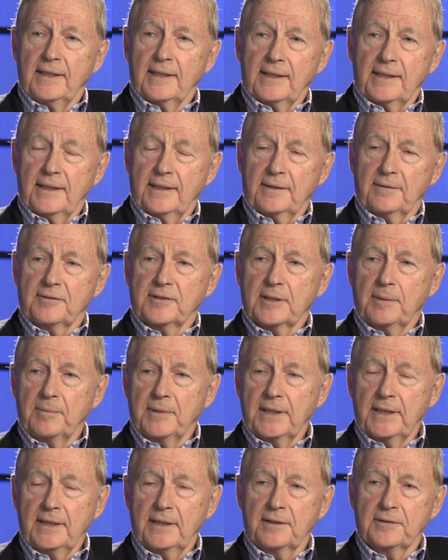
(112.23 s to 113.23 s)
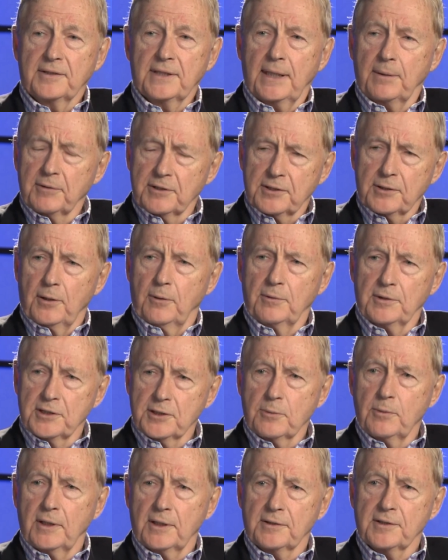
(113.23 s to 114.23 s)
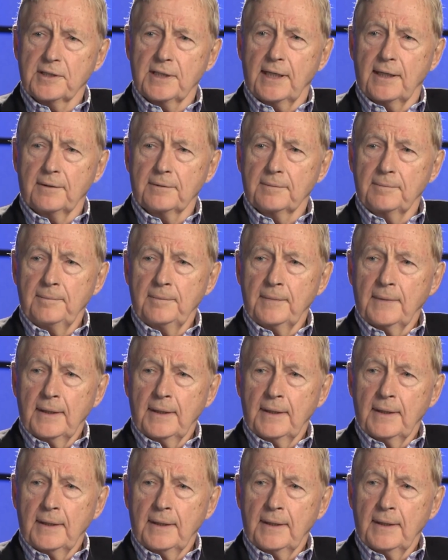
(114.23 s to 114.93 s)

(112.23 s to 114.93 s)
ahead of somebody else. That was always squelched out.